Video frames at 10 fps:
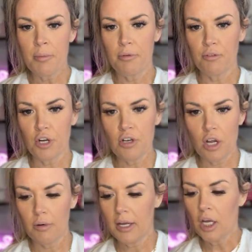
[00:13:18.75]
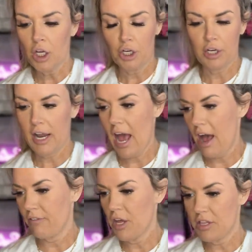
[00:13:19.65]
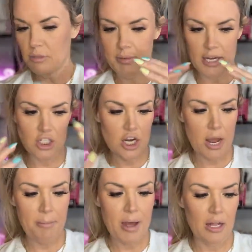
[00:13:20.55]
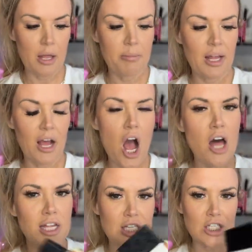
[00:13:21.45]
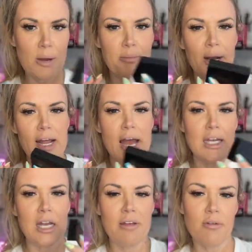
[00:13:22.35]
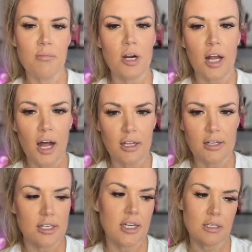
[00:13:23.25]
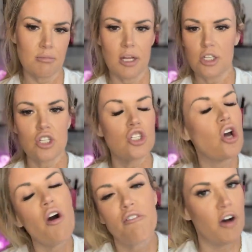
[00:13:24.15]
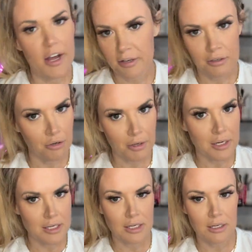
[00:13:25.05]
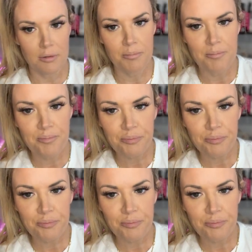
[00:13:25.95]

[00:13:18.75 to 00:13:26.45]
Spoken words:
Before you know it, you're going to have this big giant palette and be like, oh, this is so pretty. I need even more colors. And it's so fun. You'll get addicted.